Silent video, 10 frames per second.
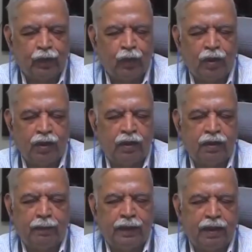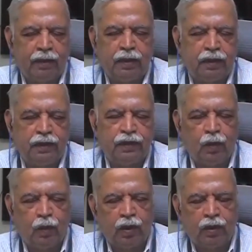So what are all the
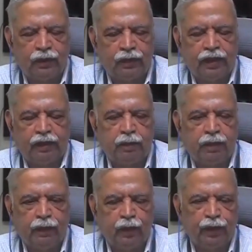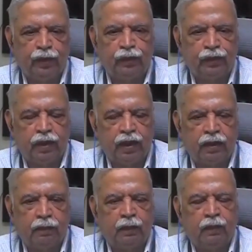parameters you want to set before you
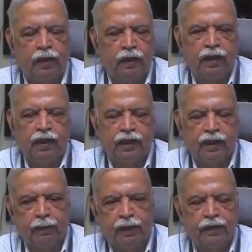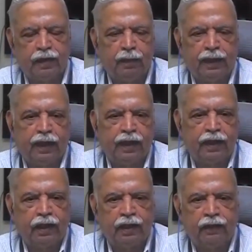start ventilating a patient
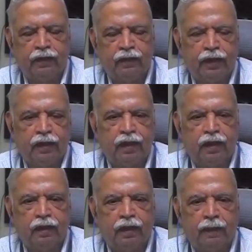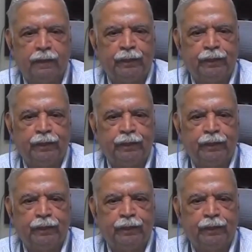mechanically with a ventilator